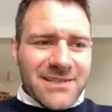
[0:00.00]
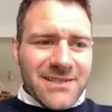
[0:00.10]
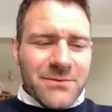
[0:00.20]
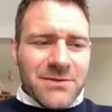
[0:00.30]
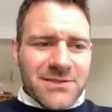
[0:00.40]

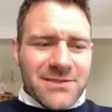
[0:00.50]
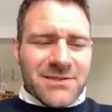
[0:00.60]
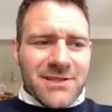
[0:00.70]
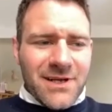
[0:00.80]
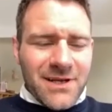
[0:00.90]
there was
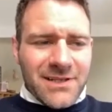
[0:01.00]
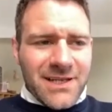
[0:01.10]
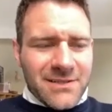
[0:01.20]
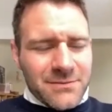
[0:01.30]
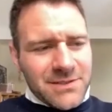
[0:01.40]

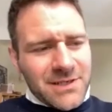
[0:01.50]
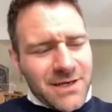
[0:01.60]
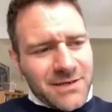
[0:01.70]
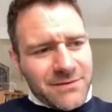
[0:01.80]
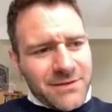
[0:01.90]

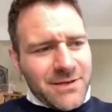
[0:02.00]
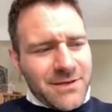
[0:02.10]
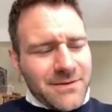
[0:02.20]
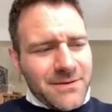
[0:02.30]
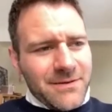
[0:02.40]
kind of
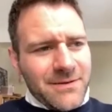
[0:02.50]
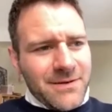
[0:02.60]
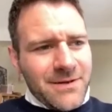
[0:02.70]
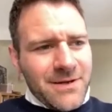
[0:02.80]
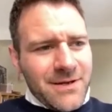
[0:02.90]
there
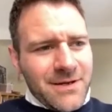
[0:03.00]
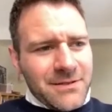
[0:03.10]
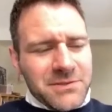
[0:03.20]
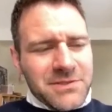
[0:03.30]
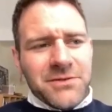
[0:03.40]

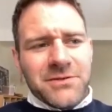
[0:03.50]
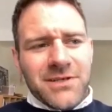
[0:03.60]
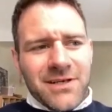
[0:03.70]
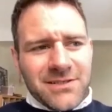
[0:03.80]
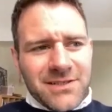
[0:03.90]
was two
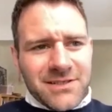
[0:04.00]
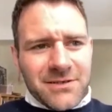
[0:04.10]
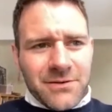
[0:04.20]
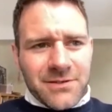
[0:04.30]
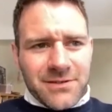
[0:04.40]
sides to this
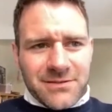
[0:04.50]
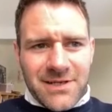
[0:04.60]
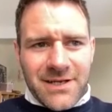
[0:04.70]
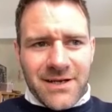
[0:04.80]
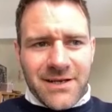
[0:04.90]
coin, because
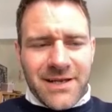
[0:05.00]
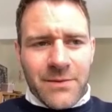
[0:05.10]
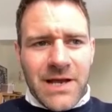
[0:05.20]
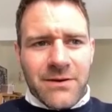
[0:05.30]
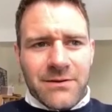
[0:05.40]
like I
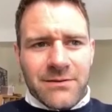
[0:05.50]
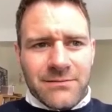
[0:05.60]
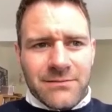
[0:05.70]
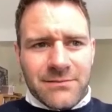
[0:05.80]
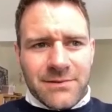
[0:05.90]
came out
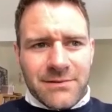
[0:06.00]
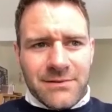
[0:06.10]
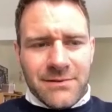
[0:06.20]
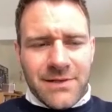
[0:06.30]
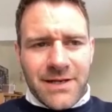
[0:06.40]

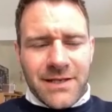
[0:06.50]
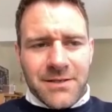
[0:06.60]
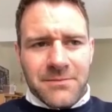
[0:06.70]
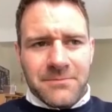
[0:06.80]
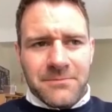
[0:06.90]

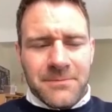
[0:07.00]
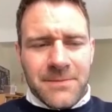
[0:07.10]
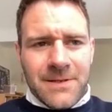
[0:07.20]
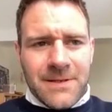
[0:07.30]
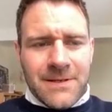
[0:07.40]
like
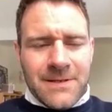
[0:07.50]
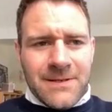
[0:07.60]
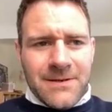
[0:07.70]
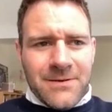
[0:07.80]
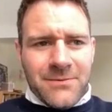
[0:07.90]

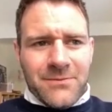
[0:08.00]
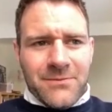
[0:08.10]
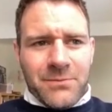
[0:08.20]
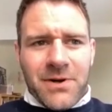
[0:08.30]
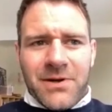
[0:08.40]

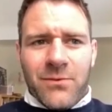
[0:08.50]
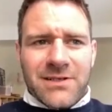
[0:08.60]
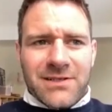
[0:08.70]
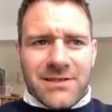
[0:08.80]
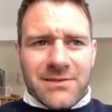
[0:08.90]
probably
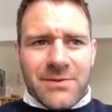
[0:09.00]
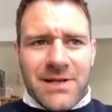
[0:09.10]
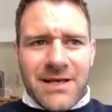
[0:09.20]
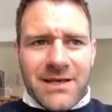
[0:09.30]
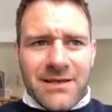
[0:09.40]
wanting to
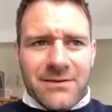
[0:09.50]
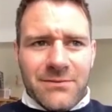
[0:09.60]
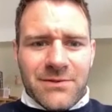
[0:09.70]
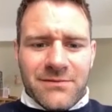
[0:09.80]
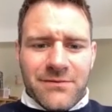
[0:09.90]
play
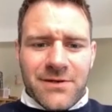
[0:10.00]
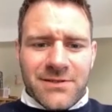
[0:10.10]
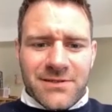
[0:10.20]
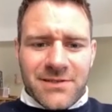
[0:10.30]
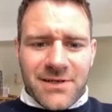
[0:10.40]
with the
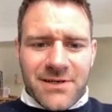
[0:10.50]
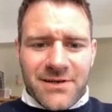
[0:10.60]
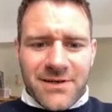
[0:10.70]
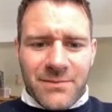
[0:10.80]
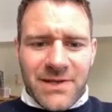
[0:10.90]
first kind
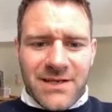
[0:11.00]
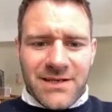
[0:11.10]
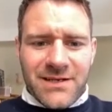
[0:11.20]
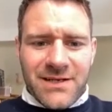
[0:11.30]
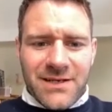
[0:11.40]
of
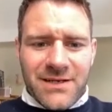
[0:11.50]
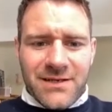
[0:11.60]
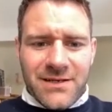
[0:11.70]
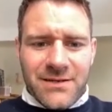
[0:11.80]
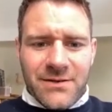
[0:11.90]
immediately
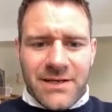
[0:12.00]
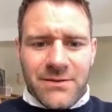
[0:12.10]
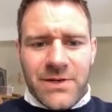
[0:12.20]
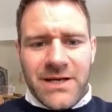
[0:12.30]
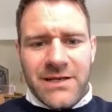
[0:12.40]
in
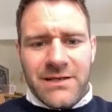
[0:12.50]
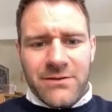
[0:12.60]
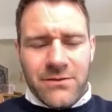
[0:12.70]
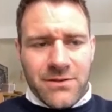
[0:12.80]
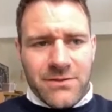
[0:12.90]
a way,
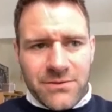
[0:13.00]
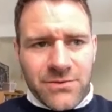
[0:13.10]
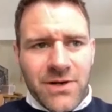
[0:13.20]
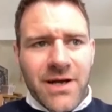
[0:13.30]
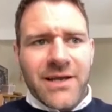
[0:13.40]
or
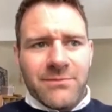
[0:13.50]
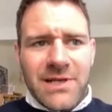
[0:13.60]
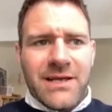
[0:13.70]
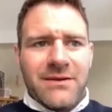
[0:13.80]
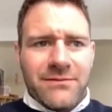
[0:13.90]
try and
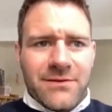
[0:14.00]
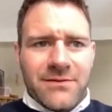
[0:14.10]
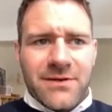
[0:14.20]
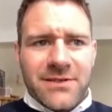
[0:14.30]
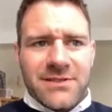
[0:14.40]
play for the
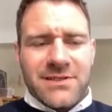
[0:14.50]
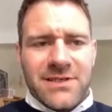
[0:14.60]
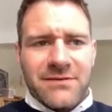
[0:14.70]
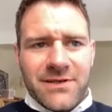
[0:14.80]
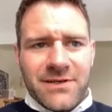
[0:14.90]
first and
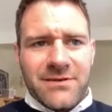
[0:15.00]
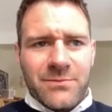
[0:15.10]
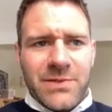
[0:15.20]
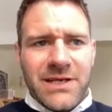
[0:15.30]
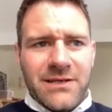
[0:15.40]
see if I could
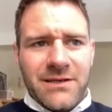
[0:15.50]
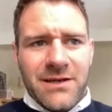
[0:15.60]
compete.